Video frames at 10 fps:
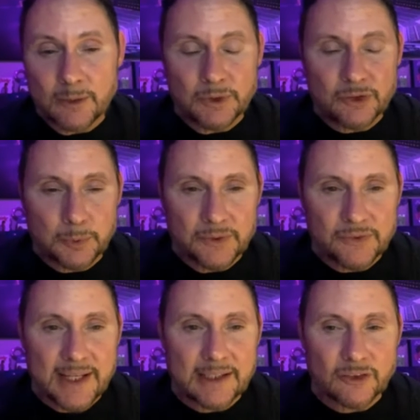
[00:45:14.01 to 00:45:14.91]
which was
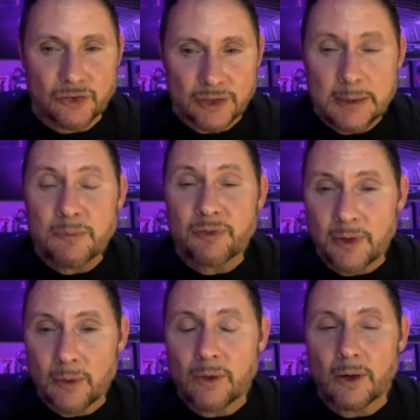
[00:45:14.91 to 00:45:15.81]
that dream
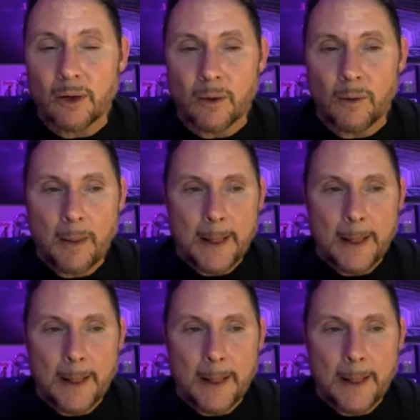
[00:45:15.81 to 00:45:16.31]
phone call